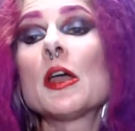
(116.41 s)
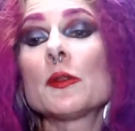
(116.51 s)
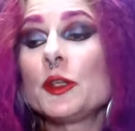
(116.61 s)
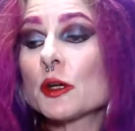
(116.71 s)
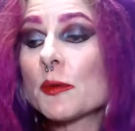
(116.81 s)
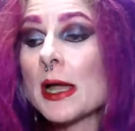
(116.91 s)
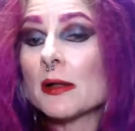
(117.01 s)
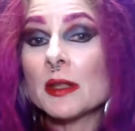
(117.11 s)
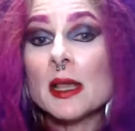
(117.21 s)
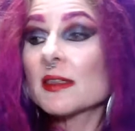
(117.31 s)
year
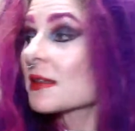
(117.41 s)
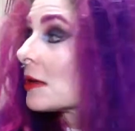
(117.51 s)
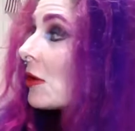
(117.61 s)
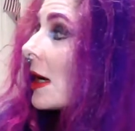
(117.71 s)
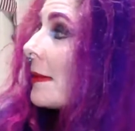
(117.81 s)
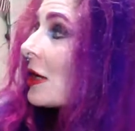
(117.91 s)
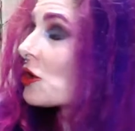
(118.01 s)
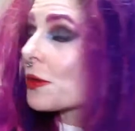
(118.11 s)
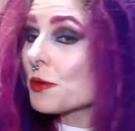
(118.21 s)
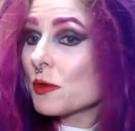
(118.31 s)
round sun will come at
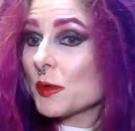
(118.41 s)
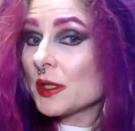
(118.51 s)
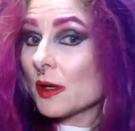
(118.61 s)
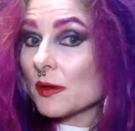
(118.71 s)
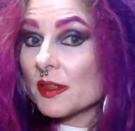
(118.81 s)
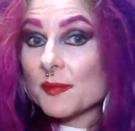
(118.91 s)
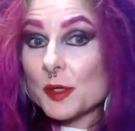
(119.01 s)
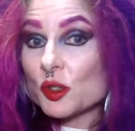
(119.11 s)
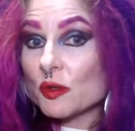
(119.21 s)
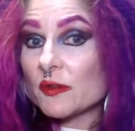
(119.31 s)
you through the windows,
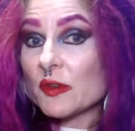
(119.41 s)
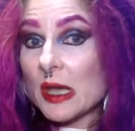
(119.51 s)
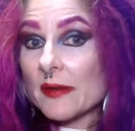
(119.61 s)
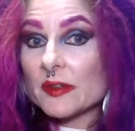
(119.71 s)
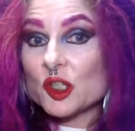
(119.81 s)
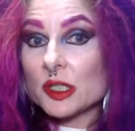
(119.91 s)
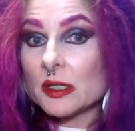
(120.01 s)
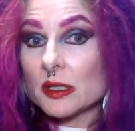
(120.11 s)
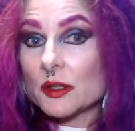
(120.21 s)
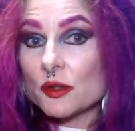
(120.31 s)
especially if you have a
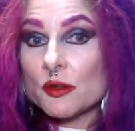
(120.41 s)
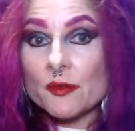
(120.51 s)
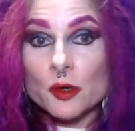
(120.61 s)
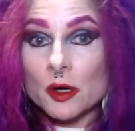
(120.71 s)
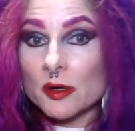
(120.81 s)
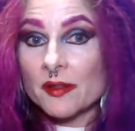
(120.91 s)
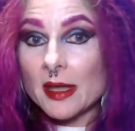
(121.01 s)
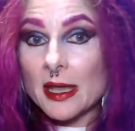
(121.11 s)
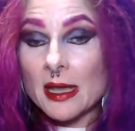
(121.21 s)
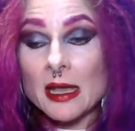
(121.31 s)
shitty excuse for curtains
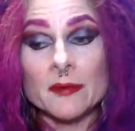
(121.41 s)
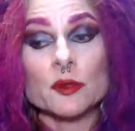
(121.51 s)
like I have.